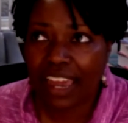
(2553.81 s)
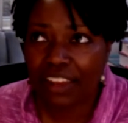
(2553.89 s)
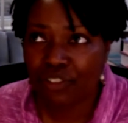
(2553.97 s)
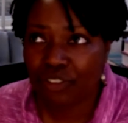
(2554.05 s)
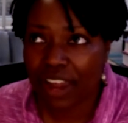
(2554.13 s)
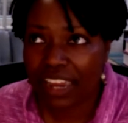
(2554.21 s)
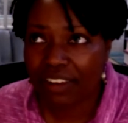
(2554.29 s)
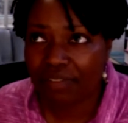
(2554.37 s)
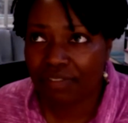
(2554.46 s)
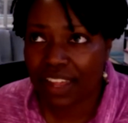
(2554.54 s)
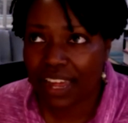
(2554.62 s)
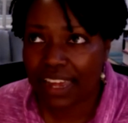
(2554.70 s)
at
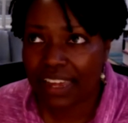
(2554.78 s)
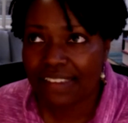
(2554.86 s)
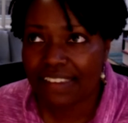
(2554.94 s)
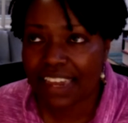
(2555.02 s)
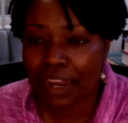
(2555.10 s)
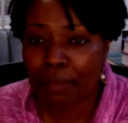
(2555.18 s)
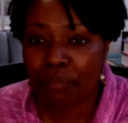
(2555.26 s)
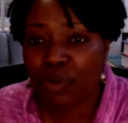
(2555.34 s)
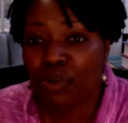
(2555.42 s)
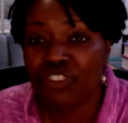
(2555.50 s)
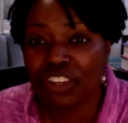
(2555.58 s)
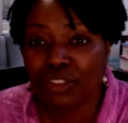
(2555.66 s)
Dragonfly is kind of
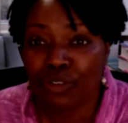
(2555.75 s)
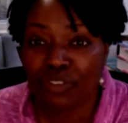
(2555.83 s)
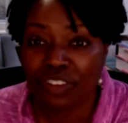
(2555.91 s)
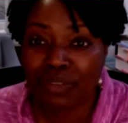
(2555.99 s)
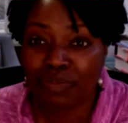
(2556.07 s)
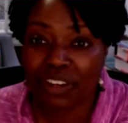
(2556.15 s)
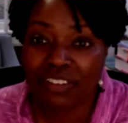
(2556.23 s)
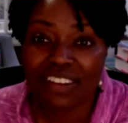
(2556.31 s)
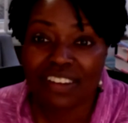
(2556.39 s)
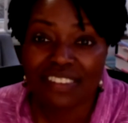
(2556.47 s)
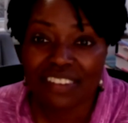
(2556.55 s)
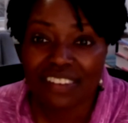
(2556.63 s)
merging those
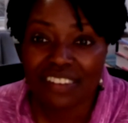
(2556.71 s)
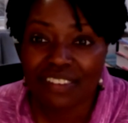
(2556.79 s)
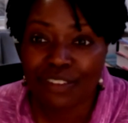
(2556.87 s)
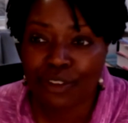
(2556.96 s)
experiences.